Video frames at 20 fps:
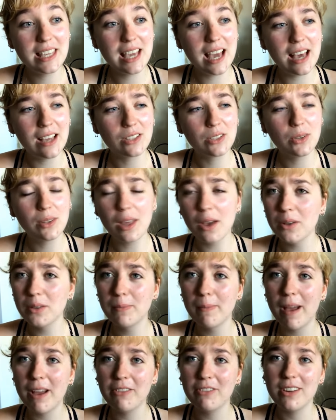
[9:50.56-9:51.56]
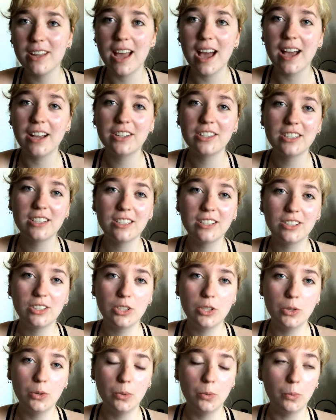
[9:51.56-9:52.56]
yeah, so that was my reaction
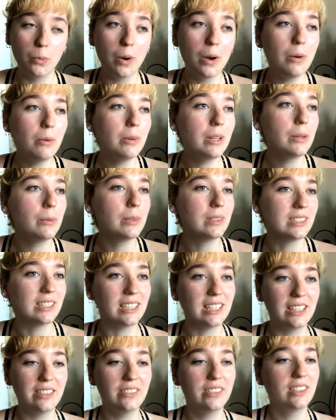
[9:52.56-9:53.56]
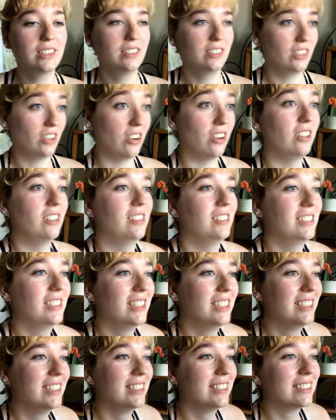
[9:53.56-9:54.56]
to, what was it even called?
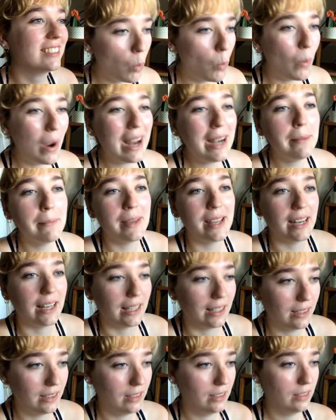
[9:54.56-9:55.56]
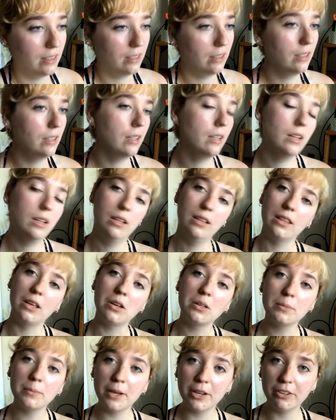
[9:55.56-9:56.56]
Wait a Minute. That
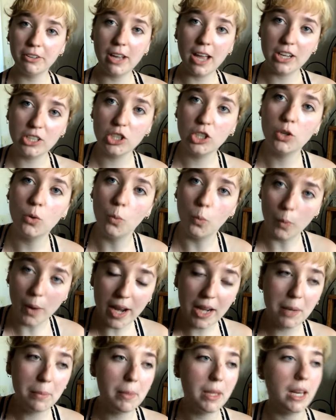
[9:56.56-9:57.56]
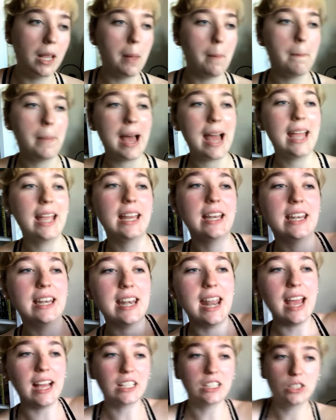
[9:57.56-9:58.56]
was my reaction to Wait a Minute by
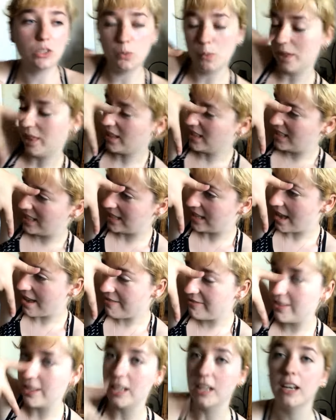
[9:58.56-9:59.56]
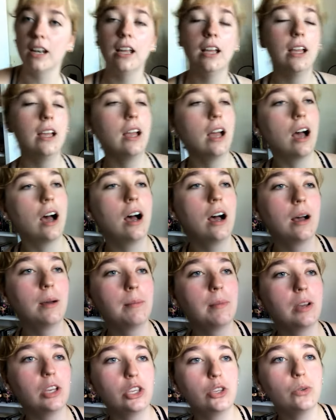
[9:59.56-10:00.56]
NEX7 with a 7.
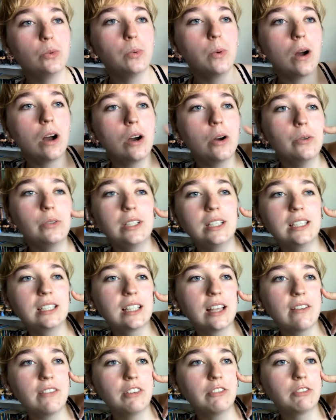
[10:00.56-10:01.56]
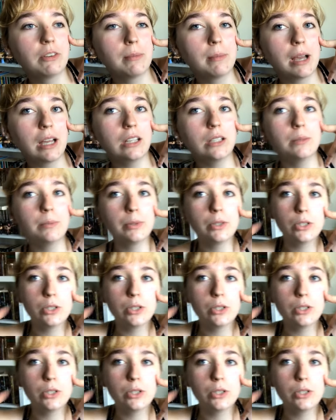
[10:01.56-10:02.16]
UP10TION from Idol